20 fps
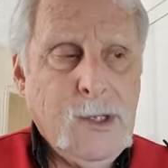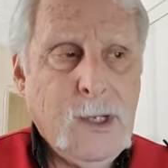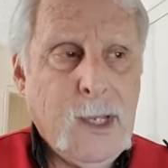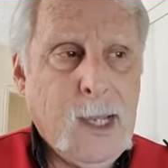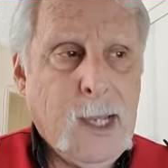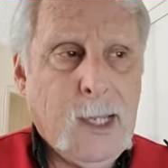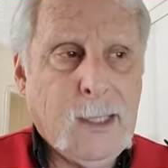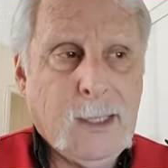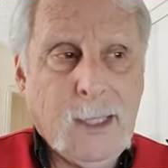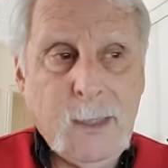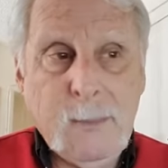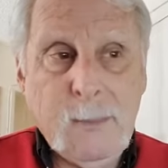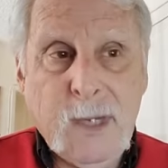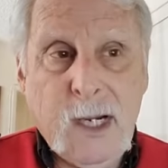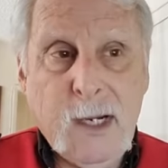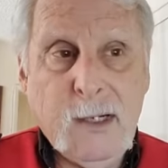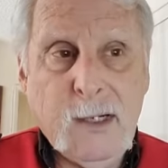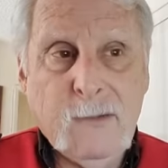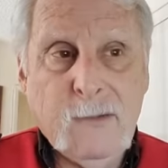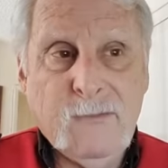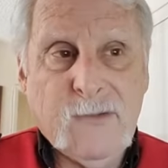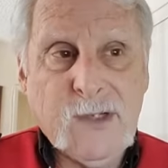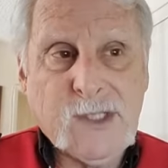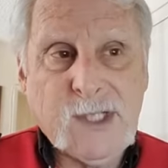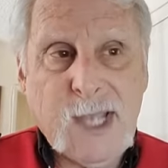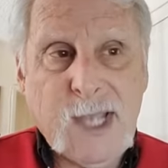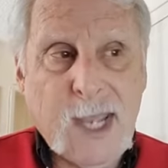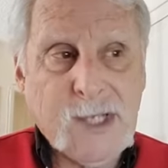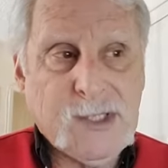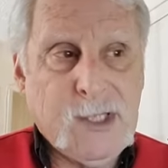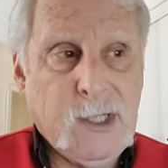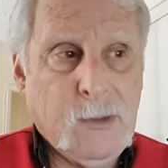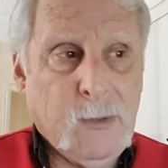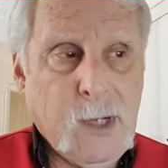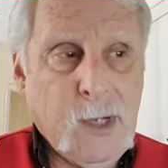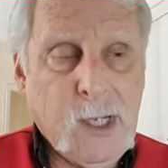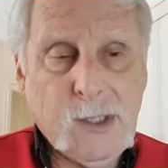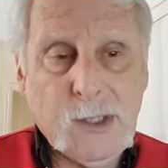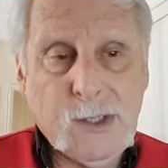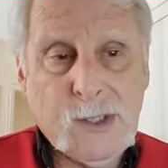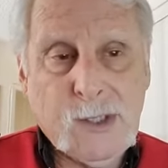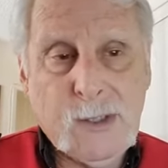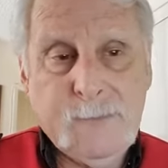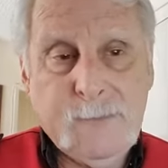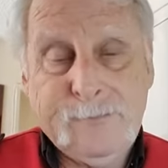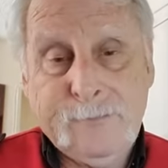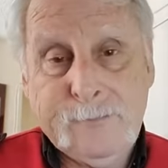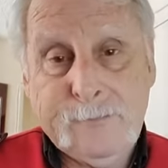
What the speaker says: and limited viscosity ranges.